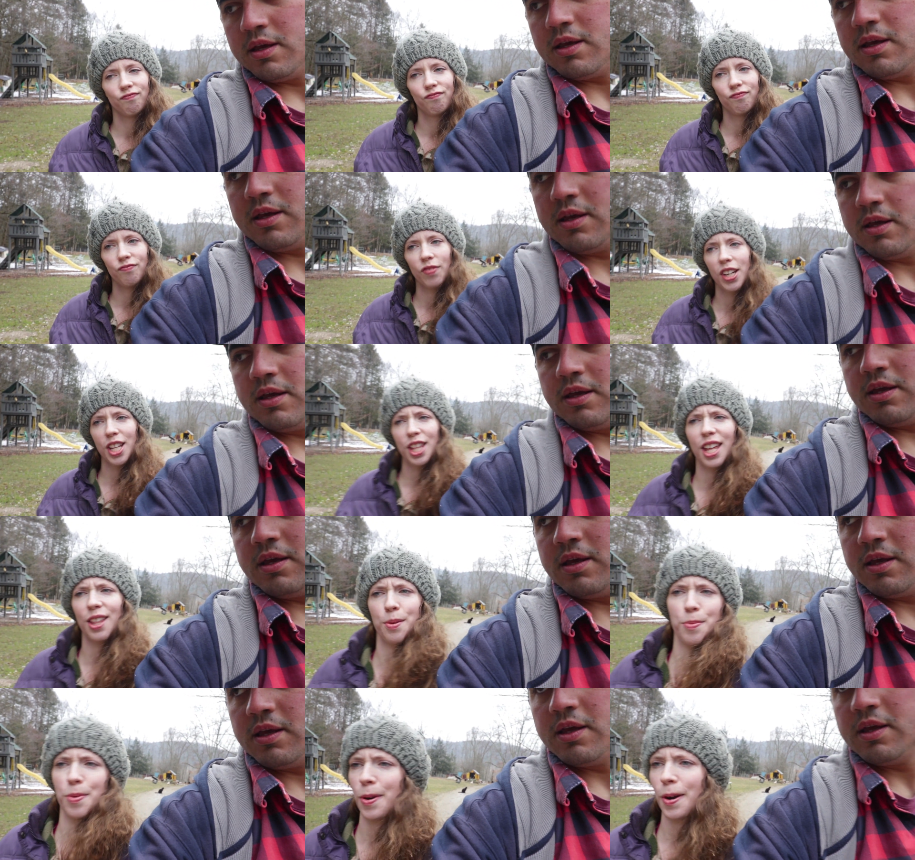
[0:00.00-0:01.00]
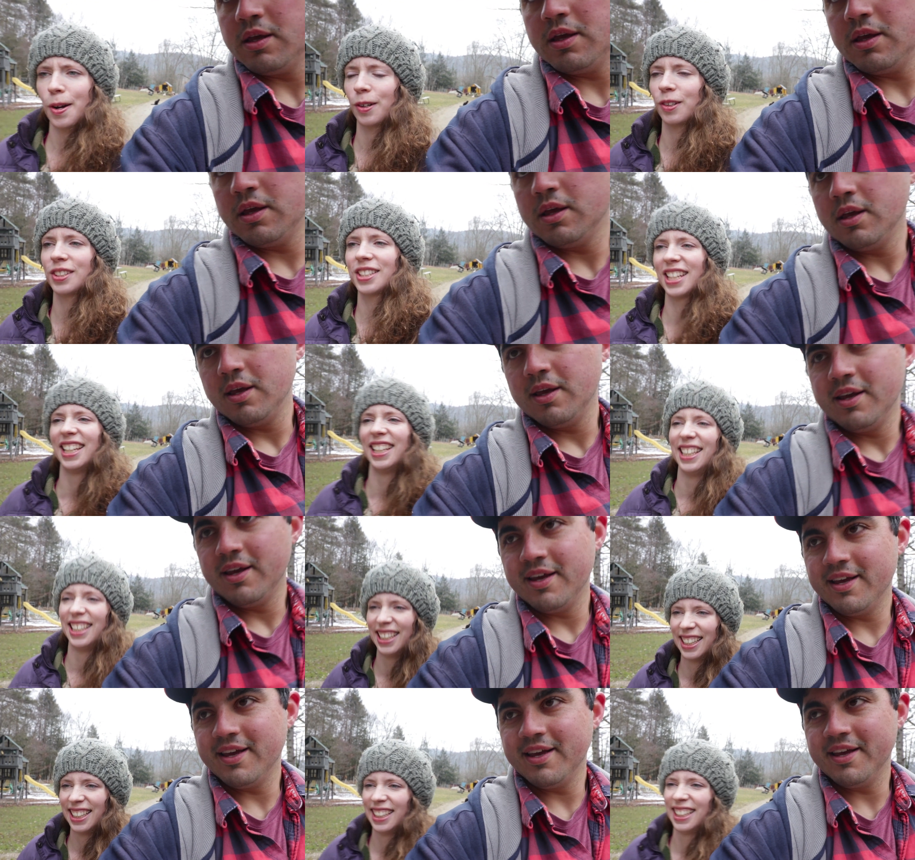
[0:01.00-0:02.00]
Speaker 1: What are the other pros?
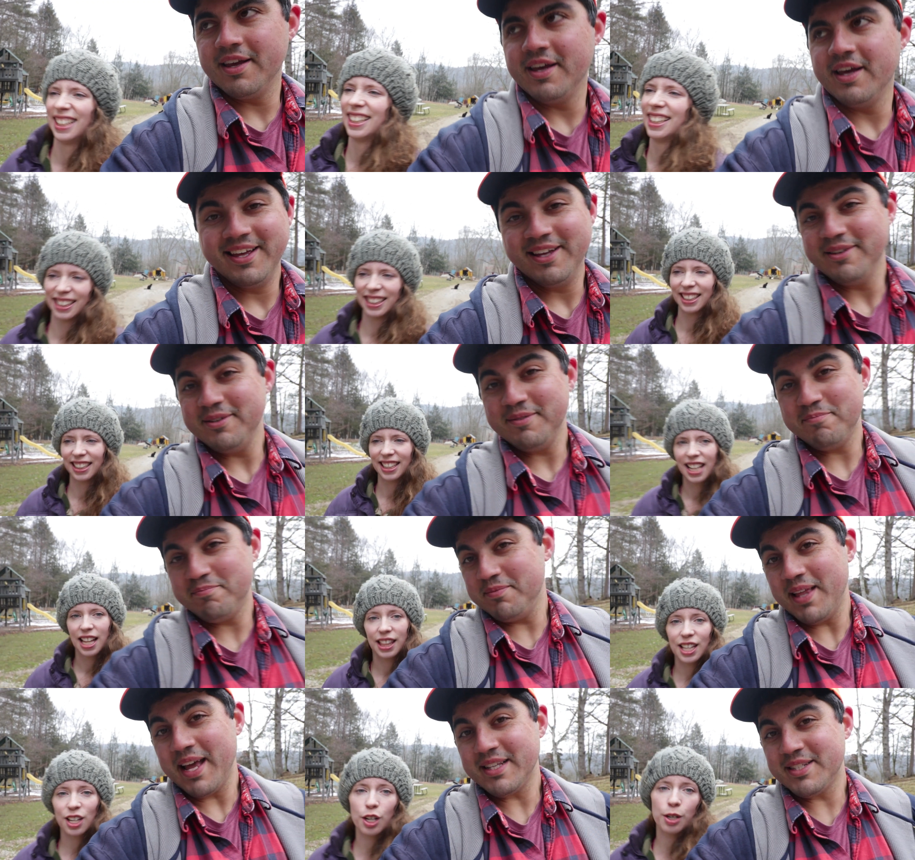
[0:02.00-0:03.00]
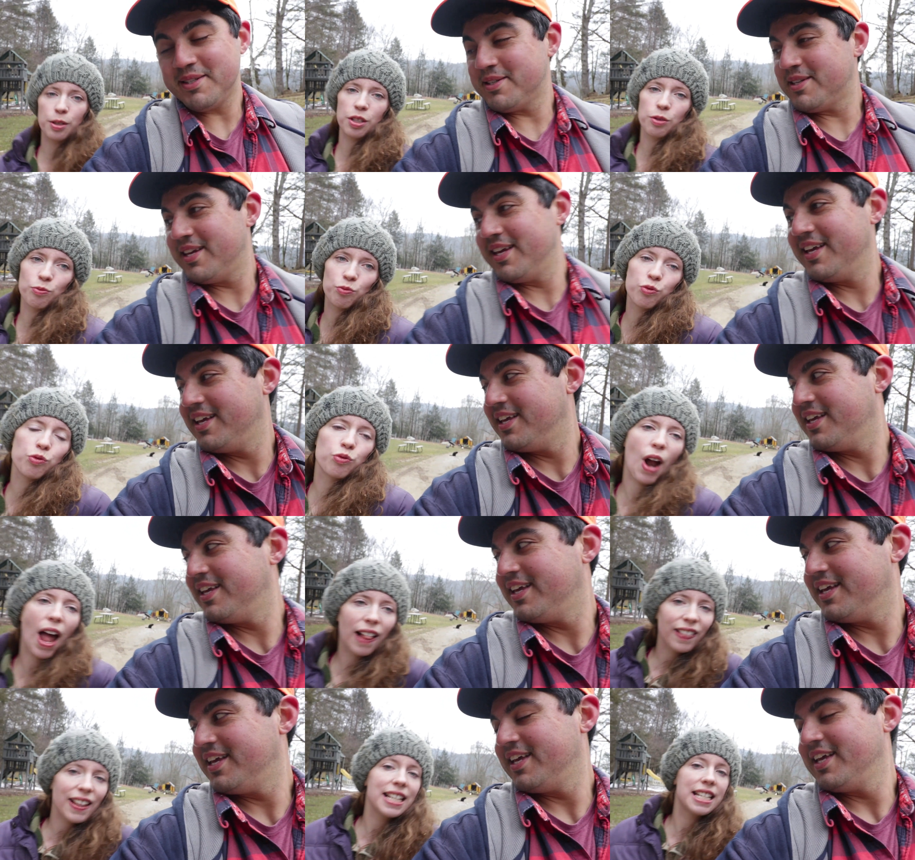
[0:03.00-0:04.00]
That's
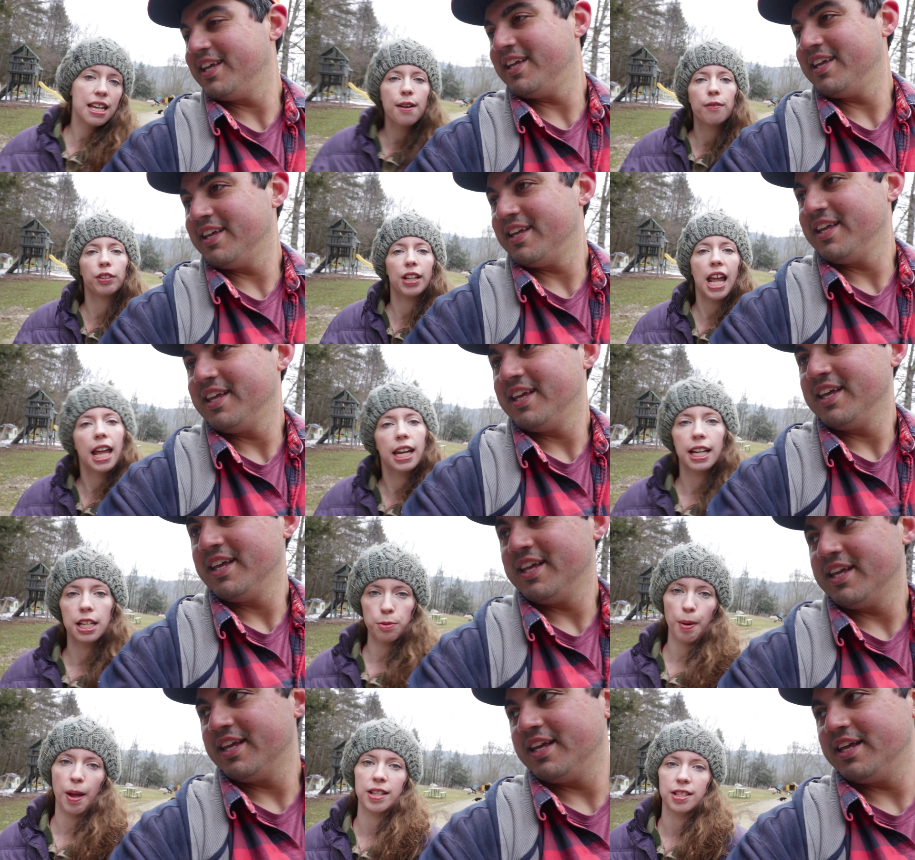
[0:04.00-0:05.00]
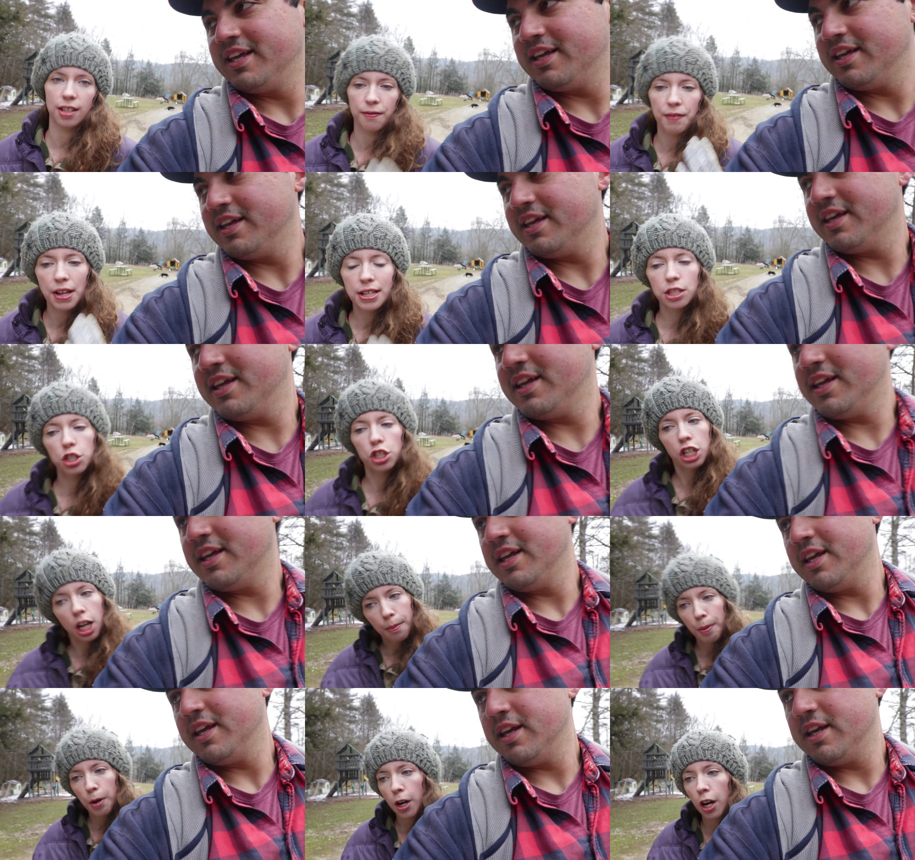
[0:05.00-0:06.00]
relatively inexpensive. It's
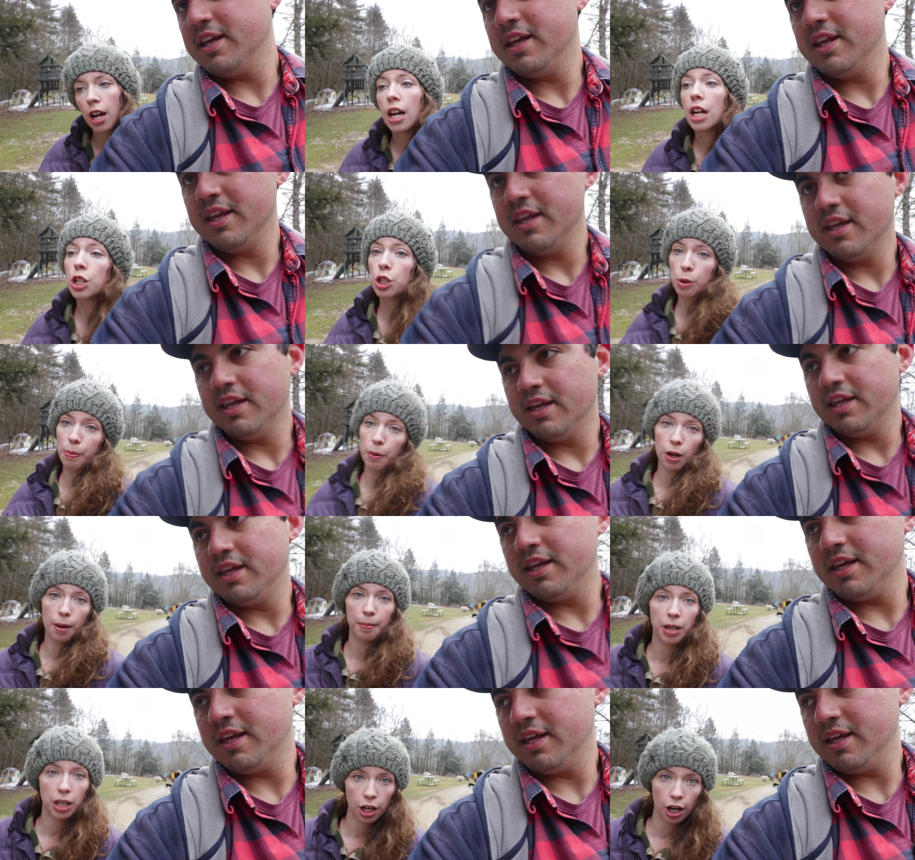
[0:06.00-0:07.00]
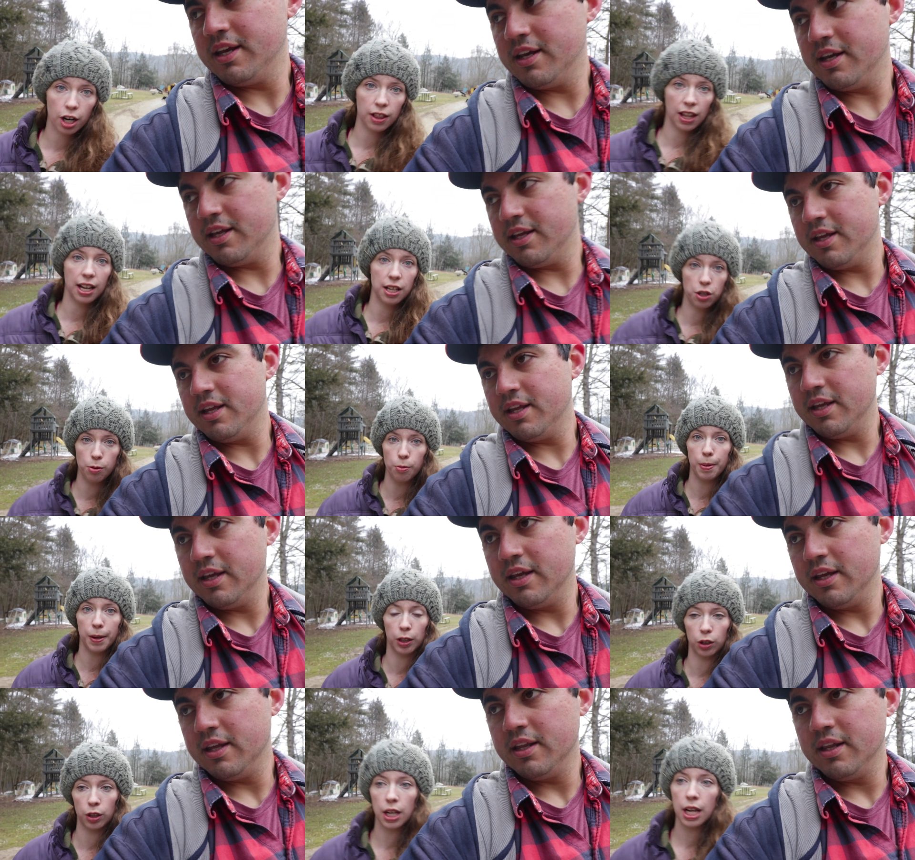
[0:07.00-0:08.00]
cheaper to put up a yurt than to
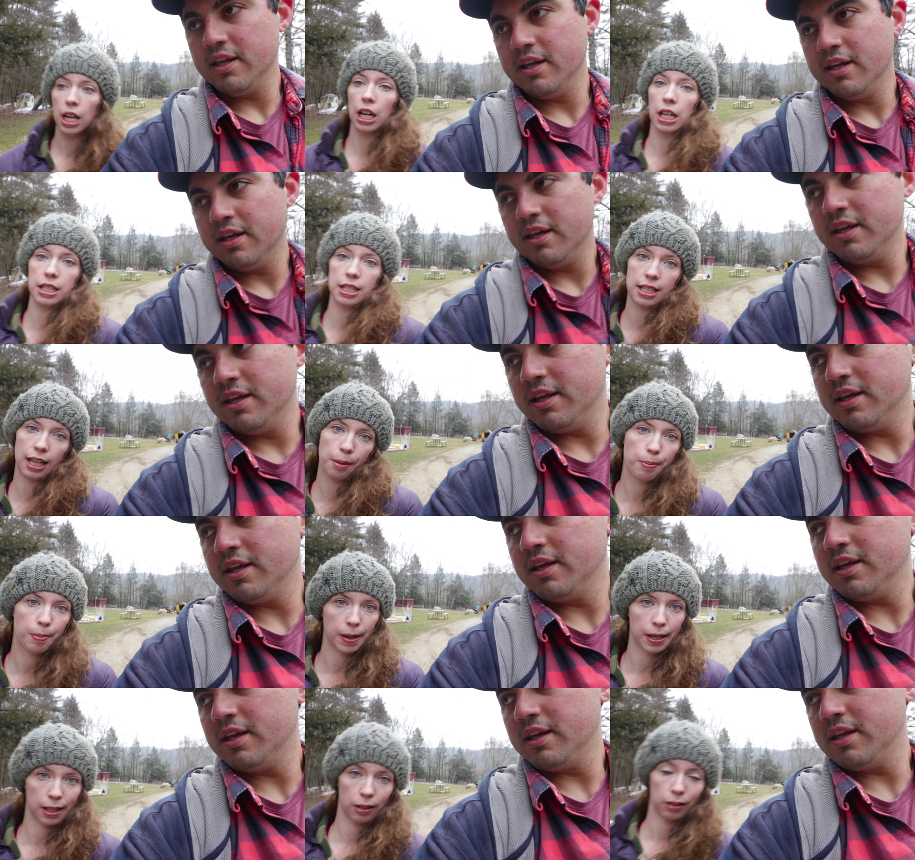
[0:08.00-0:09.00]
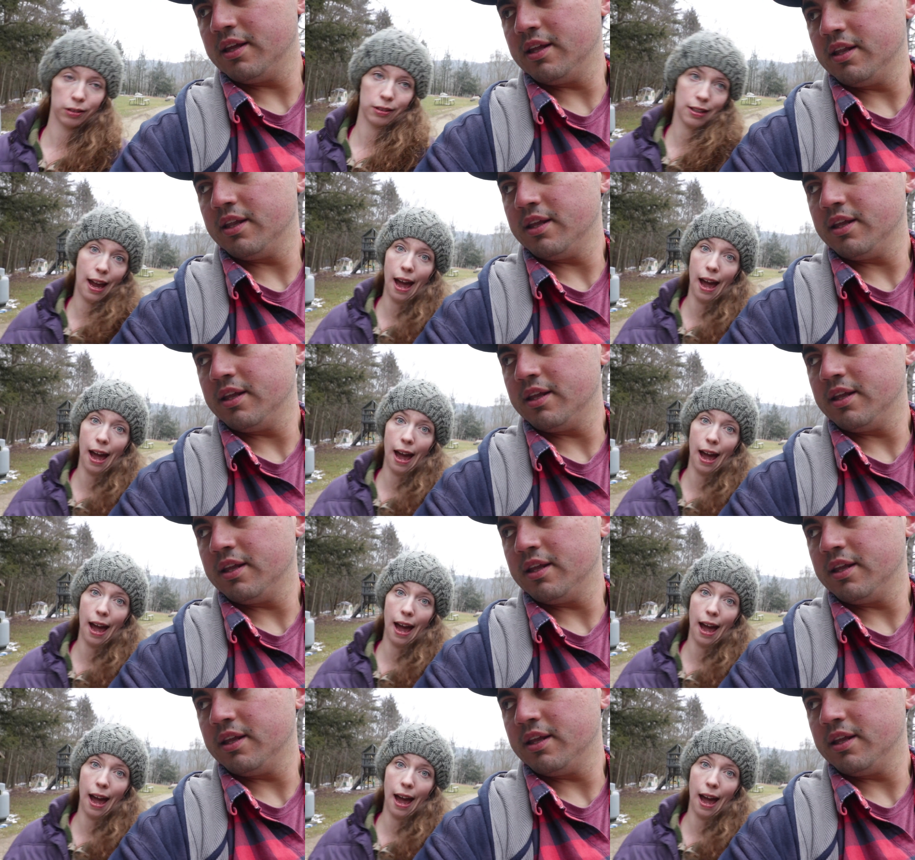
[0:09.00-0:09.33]
build a stick-built